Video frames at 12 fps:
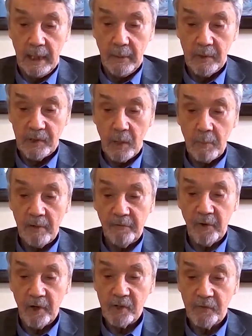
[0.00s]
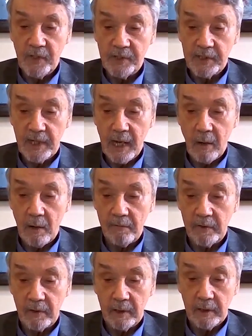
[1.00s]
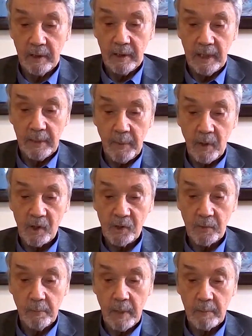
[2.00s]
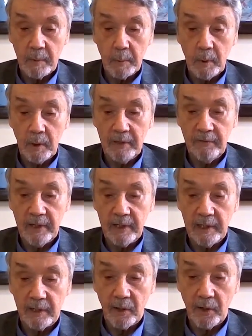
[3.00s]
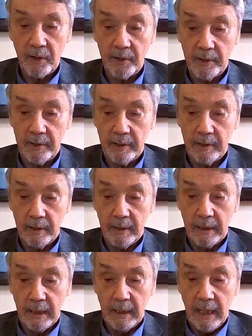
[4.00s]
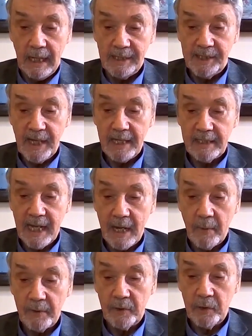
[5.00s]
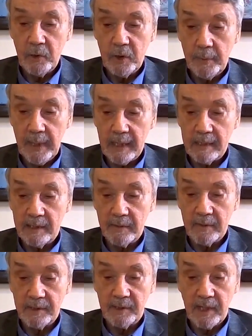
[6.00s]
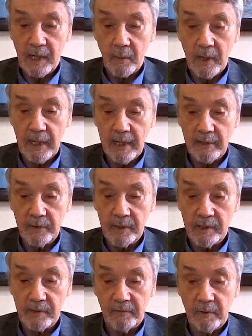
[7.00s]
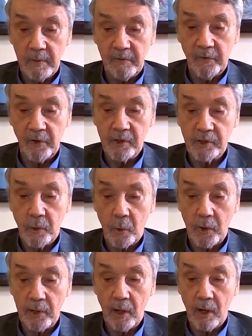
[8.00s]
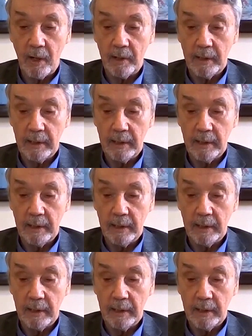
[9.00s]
It was on my first visit, however, the most memorable event occurred. I sat down with 2 Tibetans on the stairway entrance from the first courtyard.